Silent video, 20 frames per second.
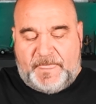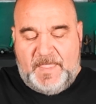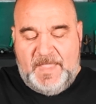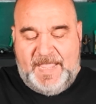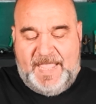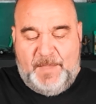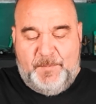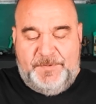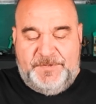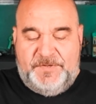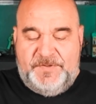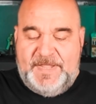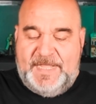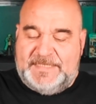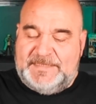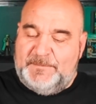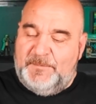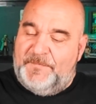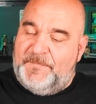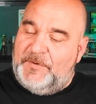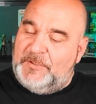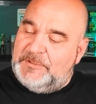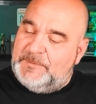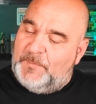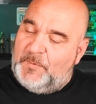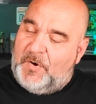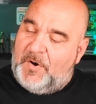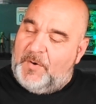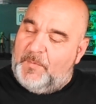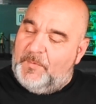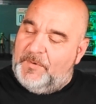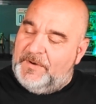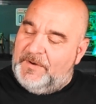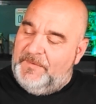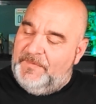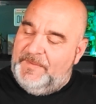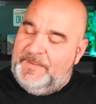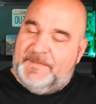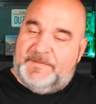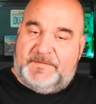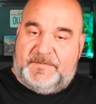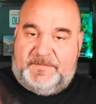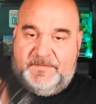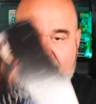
And we do got some reversible artwork on this.